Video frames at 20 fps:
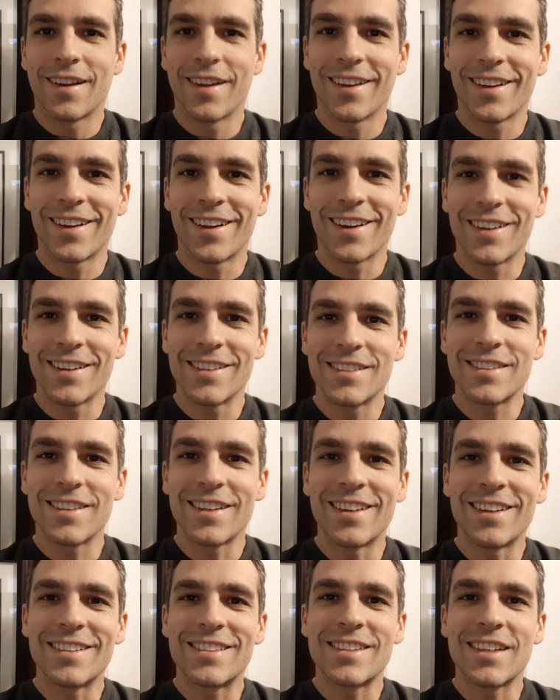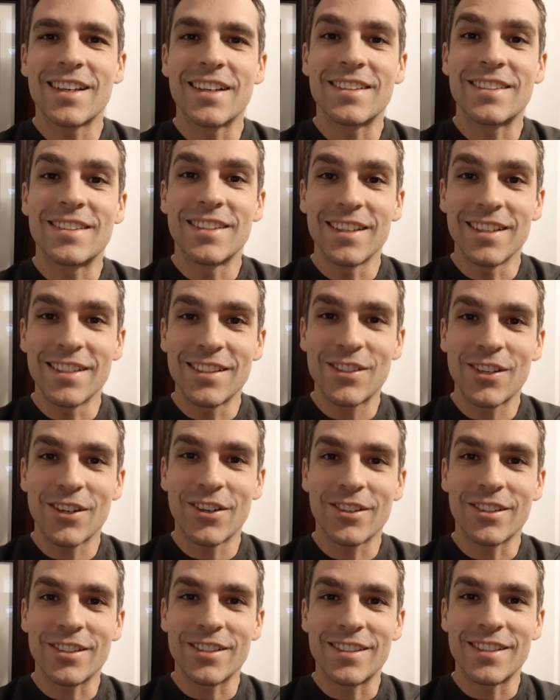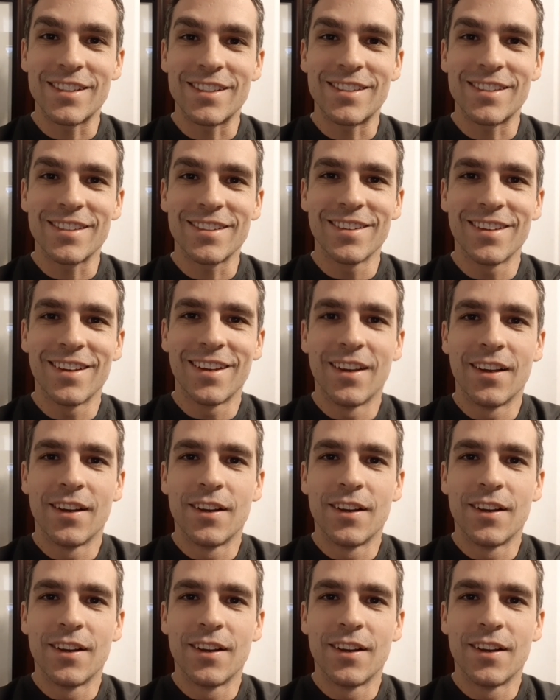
Hey guys, it's uh, seed starting season.